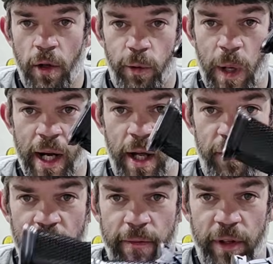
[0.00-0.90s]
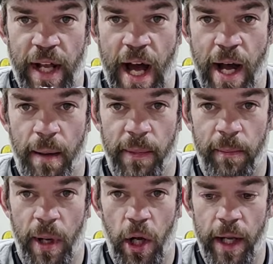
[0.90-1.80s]
So why not save the time
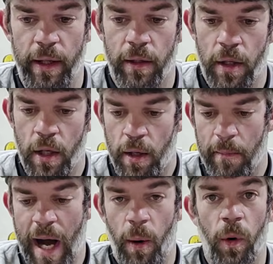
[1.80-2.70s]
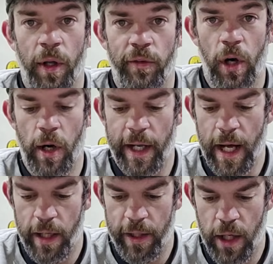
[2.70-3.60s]
and money? Buy one that's already
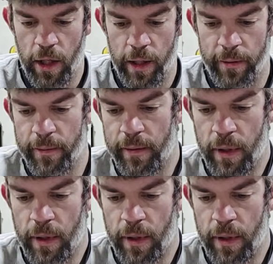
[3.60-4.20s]
got it done.